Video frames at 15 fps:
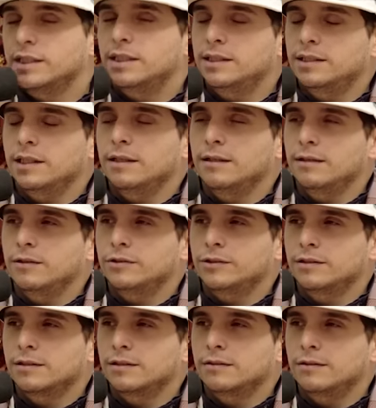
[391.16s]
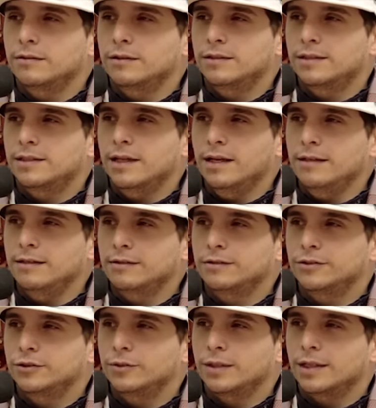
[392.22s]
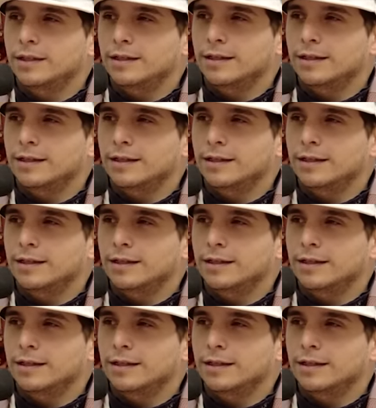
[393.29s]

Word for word: he say the ocean's as old as day, or did you add